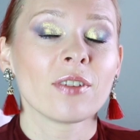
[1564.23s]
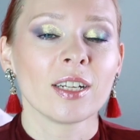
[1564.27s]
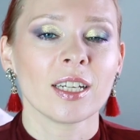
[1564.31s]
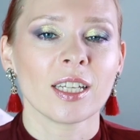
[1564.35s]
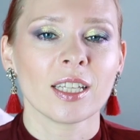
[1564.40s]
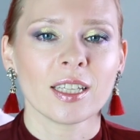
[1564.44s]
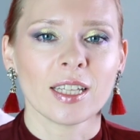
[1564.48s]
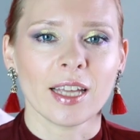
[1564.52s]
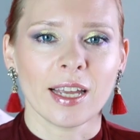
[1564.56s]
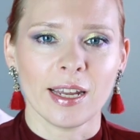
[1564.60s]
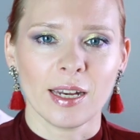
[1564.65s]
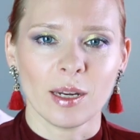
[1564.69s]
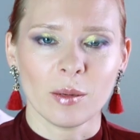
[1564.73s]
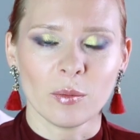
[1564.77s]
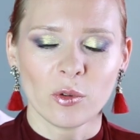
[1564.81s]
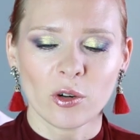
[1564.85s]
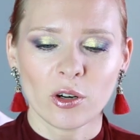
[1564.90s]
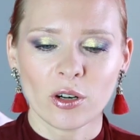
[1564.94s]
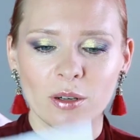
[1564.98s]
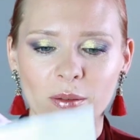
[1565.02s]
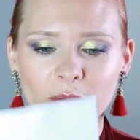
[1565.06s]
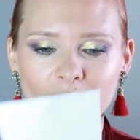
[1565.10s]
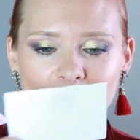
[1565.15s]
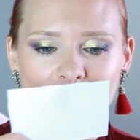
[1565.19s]
vanilla
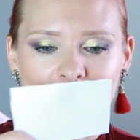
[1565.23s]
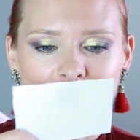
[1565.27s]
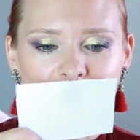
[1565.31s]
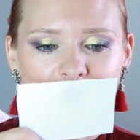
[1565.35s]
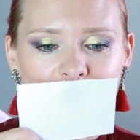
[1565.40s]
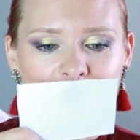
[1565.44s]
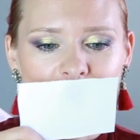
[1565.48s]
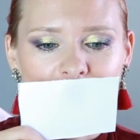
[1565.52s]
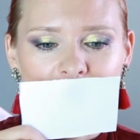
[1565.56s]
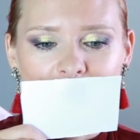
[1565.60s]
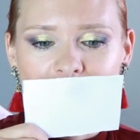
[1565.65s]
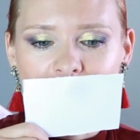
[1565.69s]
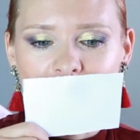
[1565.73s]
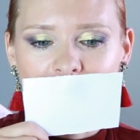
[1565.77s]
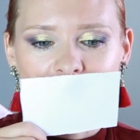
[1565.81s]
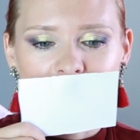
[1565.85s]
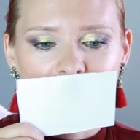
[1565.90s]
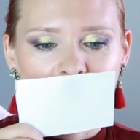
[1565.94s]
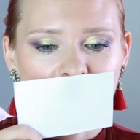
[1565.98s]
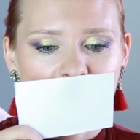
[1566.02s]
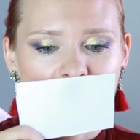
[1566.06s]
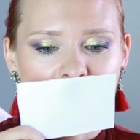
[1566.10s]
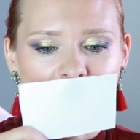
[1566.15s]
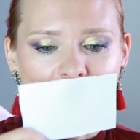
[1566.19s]
anymore.
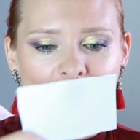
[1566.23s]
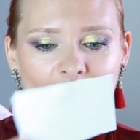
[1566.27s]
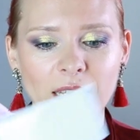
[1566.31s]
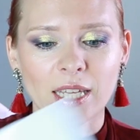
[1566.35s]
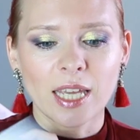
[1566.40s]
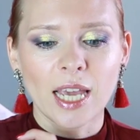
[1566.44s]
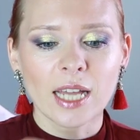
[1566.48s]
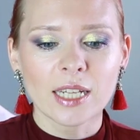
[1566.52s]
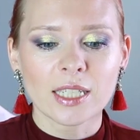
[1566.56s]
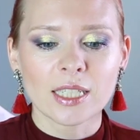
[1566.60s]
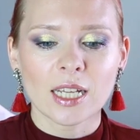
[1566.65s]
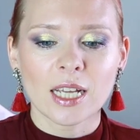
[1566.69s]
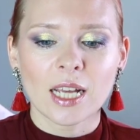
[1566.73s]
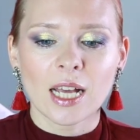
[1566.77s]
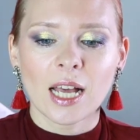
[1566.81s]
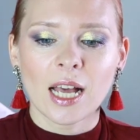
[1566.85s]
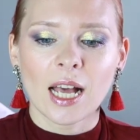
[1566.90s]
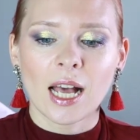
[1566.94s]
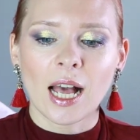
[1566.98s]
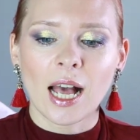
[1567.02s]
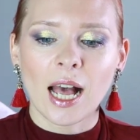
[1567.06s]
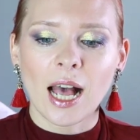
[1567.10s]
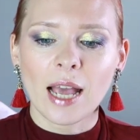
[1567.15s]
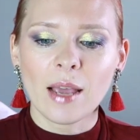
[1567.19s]
And yet,
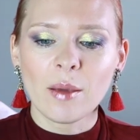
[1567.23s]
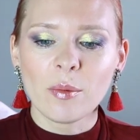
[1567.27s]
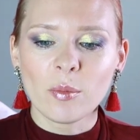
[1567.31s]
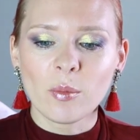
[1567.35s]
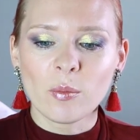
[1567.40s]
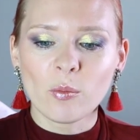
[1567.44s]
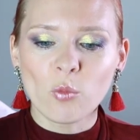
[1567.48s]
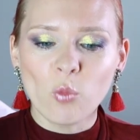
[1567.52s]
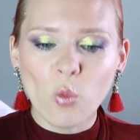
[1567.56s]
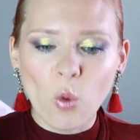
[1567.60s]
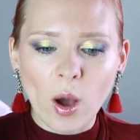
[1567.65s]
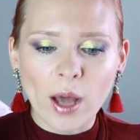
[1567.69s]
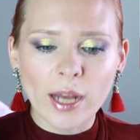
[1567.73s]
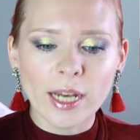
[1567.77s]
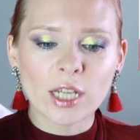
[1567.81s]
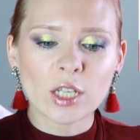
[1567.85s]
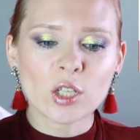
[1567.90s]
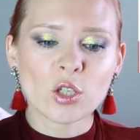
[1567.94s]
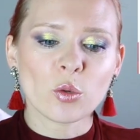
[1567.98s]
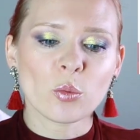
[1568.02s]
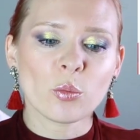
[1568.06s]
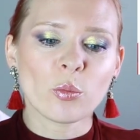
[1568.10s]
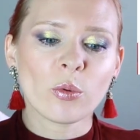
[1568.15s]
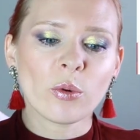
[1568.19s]
I wanted
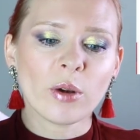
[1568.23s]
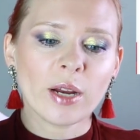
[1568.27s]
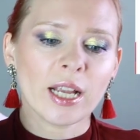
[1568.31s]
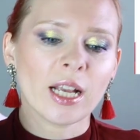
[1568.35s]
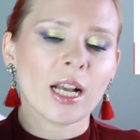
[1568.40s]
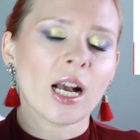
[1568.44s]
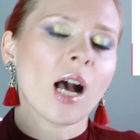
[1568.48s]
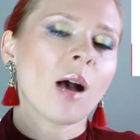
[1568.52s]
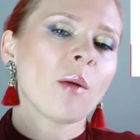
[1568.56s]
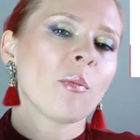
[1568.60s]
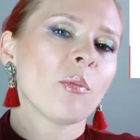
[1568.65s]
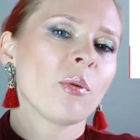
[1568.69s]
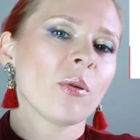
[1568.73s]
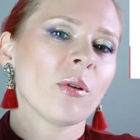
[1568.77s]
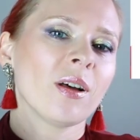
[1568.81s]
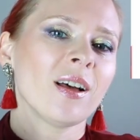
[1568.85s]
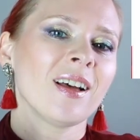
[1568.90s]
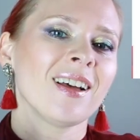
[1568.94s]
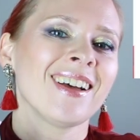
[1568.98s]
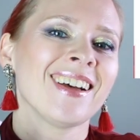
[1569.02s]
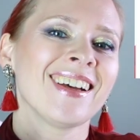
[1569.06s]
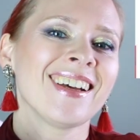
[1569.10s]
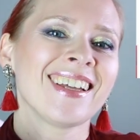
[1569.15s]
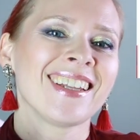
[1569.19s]
to bring up
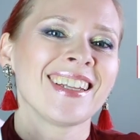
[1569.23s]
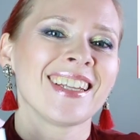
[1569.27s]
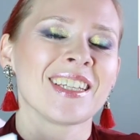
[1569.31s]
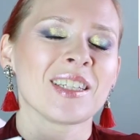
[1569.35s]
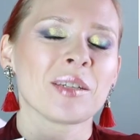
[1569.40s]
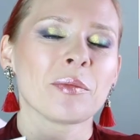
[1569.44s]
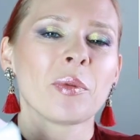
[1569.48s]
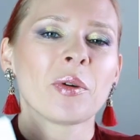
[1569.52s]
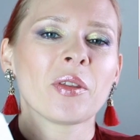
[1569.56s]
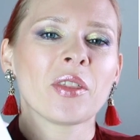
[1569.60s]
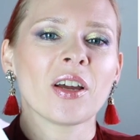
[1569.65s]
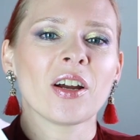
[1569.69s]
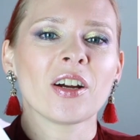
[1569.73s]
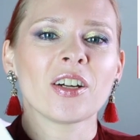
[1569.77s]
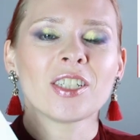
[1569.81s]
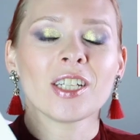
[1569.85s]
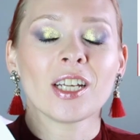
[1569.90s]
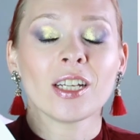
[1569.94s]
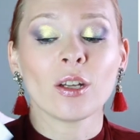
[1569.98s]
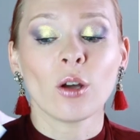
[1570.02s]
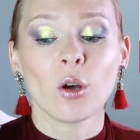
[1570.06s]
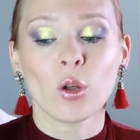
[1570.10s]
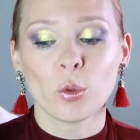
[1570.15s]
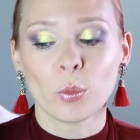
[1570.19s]
Elizabeth
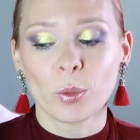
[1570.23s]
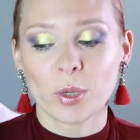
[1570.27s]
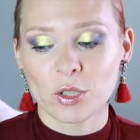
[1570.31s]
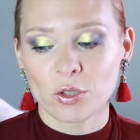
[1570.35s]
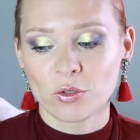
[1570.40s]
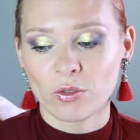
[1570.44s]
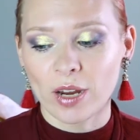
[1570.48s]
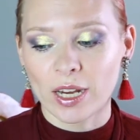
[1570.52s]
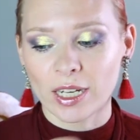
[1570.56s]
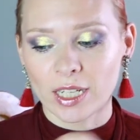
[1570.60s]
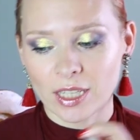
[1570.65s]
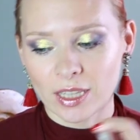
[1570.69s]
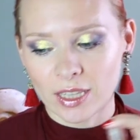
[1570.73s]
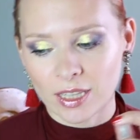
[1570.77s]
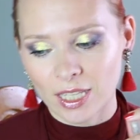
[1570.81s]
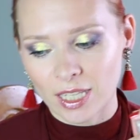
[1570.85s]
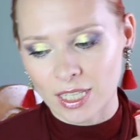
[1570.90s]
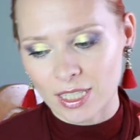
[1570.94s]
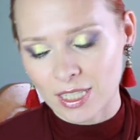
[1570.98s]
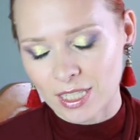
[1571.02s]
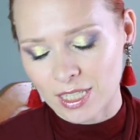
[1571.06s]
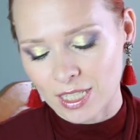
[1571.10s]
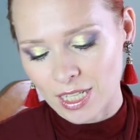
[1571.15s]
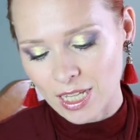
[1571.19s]
Arden Always Red in
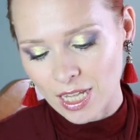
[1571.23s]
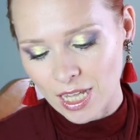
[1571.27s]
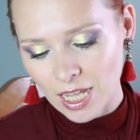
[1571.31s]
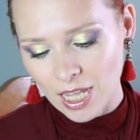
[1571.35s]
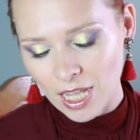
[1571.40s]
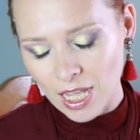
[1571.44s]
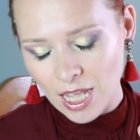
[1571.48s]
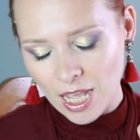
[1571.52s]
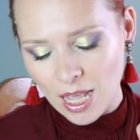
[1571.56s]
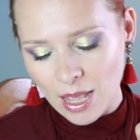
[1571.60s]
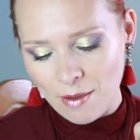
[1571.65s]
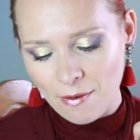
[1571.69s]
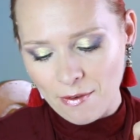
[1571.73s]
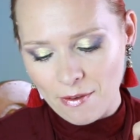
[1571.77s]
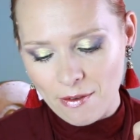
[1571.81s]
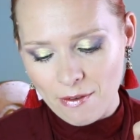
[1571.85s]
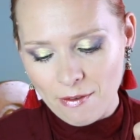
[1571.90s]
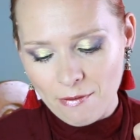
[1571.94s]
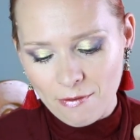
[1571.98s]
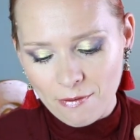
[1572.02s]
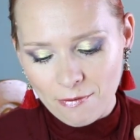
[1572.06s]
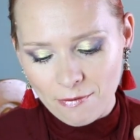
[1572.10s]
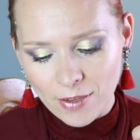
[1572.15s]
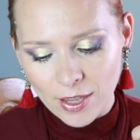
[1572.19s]
this
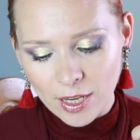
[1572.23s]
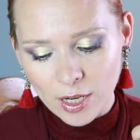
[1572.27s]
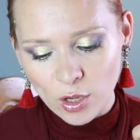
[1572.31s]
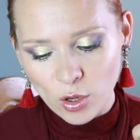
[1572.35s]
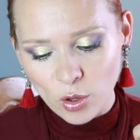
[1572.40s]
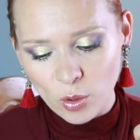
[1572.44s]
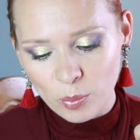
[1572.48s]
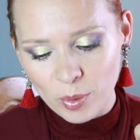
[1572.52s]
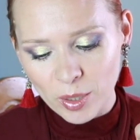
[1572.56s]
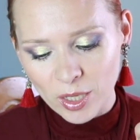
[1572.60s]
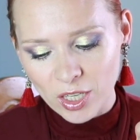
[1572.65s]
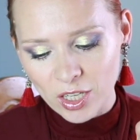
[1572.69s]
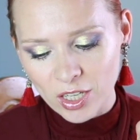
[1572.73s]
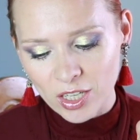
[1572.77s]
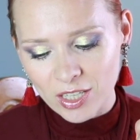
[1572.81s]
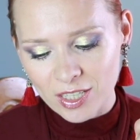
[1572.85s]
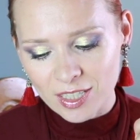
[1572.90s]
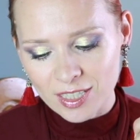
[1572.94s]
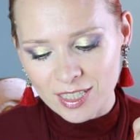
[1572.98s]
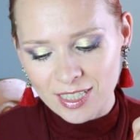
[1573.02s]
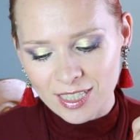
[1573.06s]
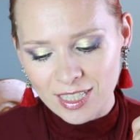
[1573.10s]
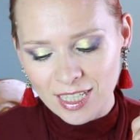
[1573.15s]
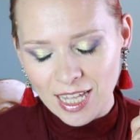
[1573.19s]
video
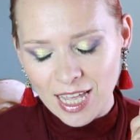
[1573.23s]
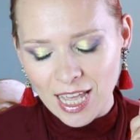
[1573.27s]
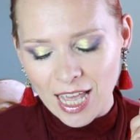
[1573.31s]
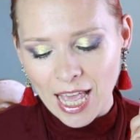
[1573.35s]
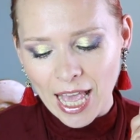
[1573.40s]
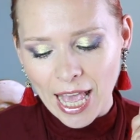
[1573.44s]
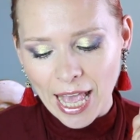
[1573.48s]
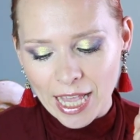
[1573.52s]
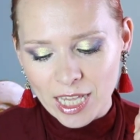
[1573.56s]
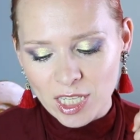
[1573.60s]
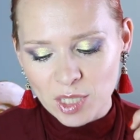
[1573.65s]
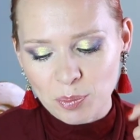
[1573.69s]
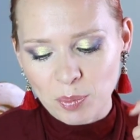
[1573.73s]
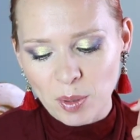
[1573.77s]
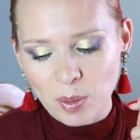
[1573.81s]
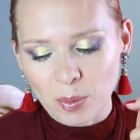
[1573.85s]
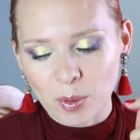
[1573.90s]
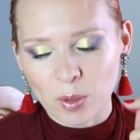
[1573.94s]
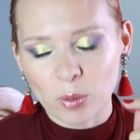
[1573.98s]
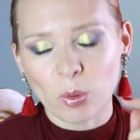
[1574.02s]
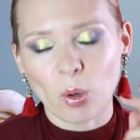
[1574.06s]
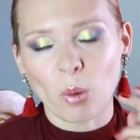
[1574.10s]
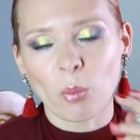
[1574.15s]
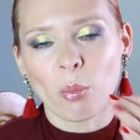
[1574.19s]
because as
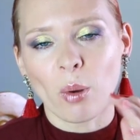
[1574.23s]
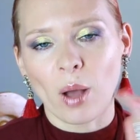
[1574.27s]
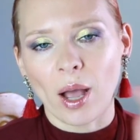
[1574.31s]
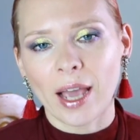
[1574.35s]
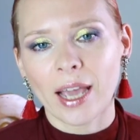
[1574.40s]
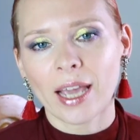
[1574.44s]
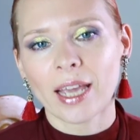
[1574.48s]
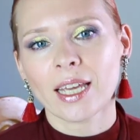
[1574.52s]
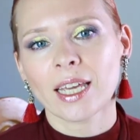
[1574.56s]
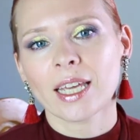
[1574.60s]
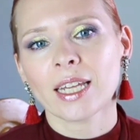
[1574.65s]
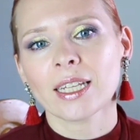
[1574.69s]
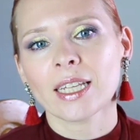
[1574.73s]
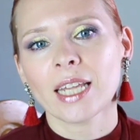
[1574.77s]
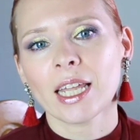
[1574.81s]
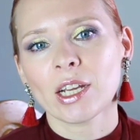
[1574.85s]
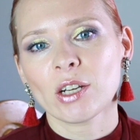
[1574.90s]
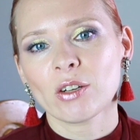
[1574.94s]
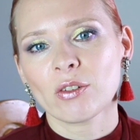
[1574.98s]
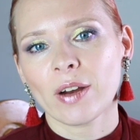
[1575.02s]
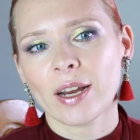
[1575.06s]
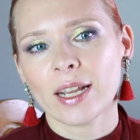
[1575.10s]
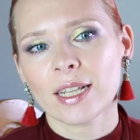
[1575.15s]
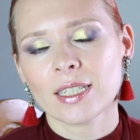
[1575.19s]
people were buying it
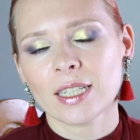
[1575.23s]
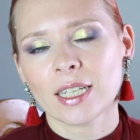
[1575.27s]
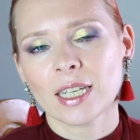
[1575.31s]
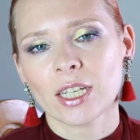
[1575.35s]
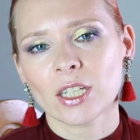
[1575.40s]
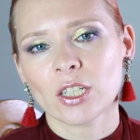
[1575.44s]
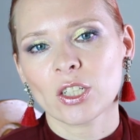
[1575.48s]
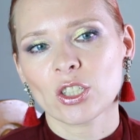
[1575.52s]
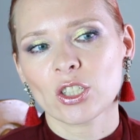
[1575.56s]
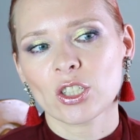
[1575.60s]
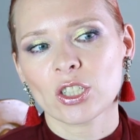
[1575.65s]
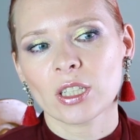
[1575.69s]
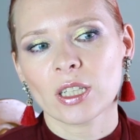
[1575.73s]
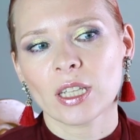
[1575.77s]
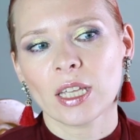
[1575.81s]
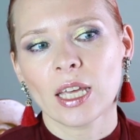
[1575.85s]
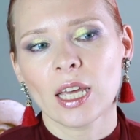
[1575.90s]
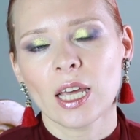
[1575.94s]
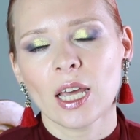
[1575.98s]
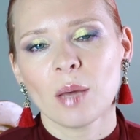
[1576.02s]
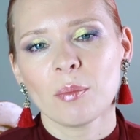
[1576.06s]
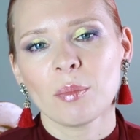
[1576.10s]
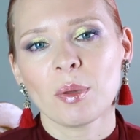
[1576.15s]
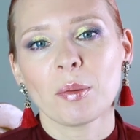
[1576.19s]
like crazy initially,
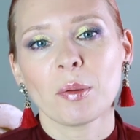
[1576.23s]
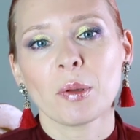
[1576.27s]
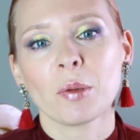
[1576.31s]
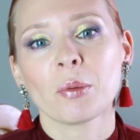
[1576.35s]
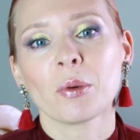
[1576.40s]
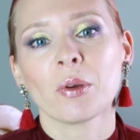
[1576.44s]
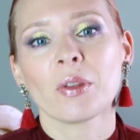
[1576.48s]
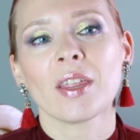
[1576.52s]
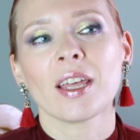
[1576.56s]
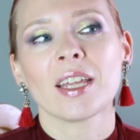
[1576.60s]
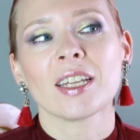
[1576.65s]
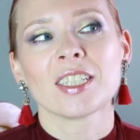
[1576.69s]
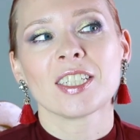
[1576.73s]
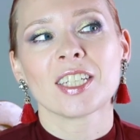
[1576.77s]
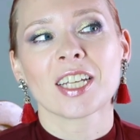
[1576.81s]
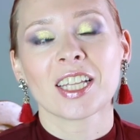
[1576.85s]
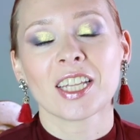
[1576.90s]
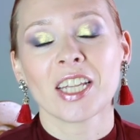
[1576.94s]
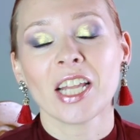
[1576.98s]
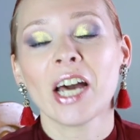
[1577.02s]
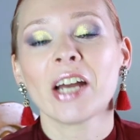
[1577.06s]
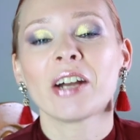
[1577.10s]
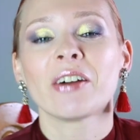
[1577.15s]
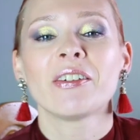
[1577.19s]
people were then
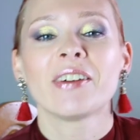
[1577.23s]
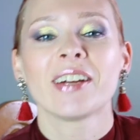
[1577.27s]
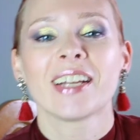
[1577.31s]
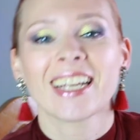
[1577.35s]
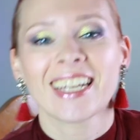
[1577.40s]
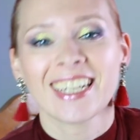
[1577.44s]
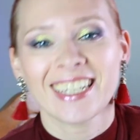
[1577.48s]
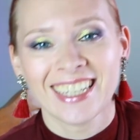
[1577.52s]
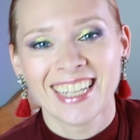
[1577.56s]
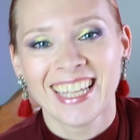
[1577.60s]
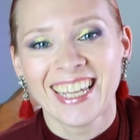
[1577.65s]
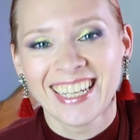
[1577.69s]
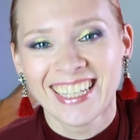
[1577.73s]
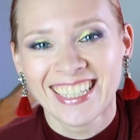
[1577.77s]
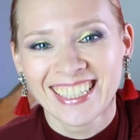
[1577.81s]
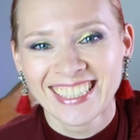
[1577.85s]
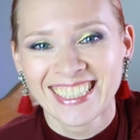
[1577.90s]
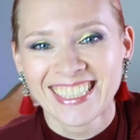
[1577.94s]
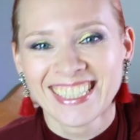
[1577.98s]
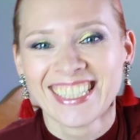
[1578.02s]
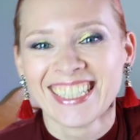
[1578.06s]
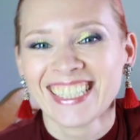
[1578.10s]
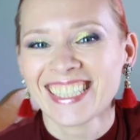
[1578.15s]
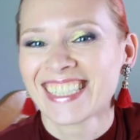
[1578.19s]
decluttering it
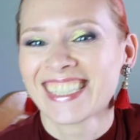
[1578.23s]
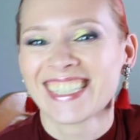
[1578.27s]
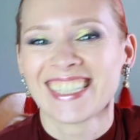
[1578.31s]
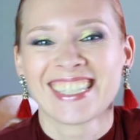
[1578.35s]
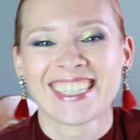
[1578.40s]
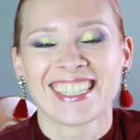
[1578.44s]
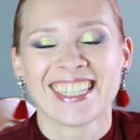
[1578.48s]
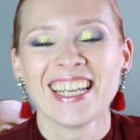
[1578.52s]
just